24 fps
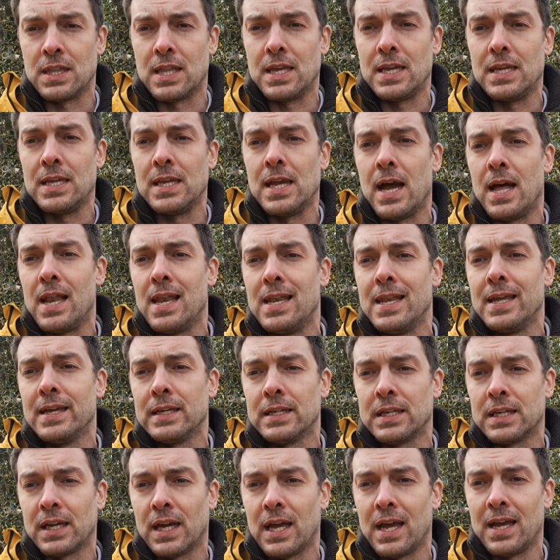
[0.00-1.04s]
The
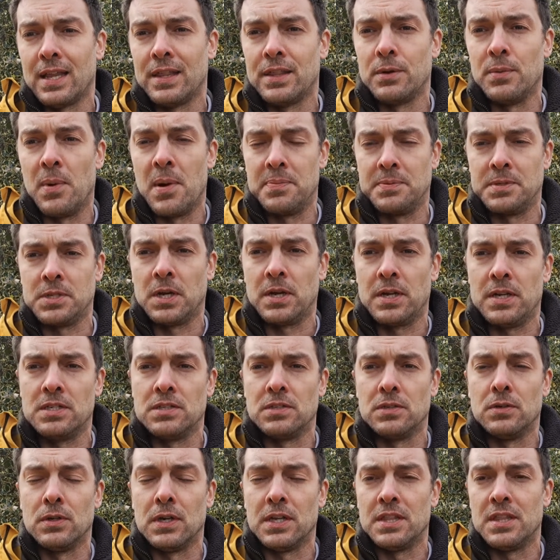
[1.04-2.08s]
link and the website is
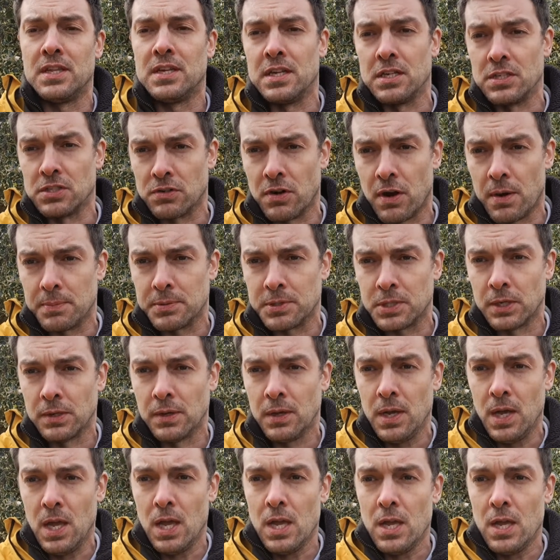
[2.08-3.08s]
all in the description